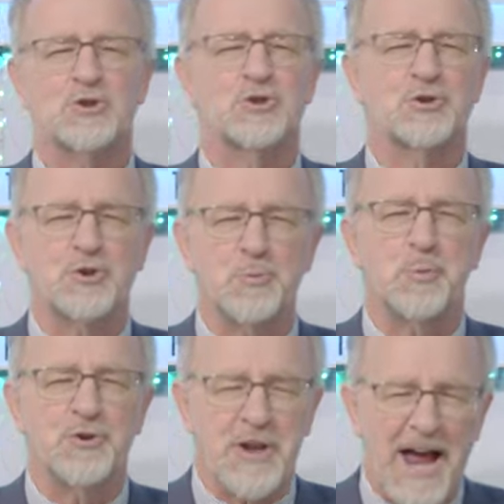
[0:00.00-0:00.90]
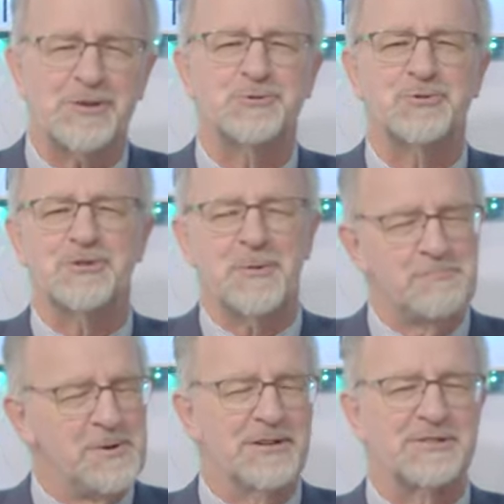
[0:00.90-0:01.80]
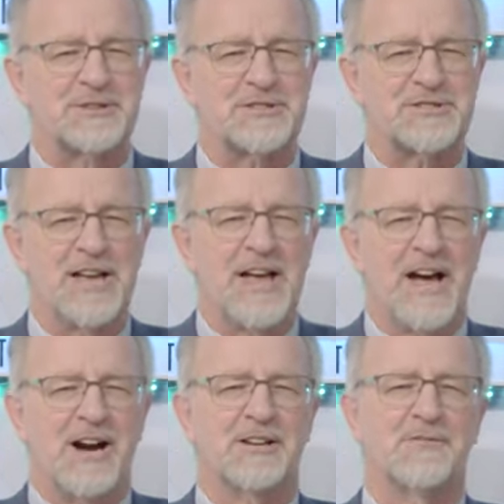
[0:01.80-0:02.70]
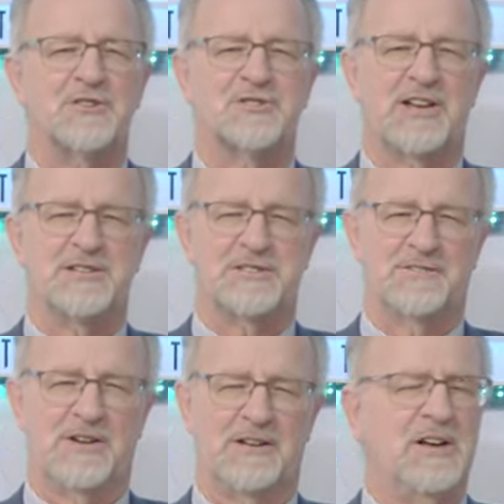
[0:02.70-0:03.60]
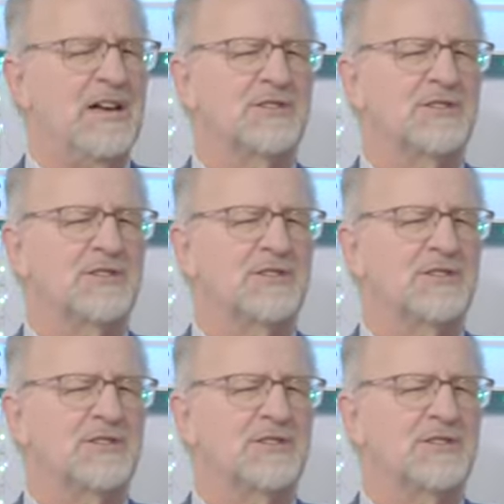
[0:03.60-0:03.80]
supernatural abilities out of a sense of love.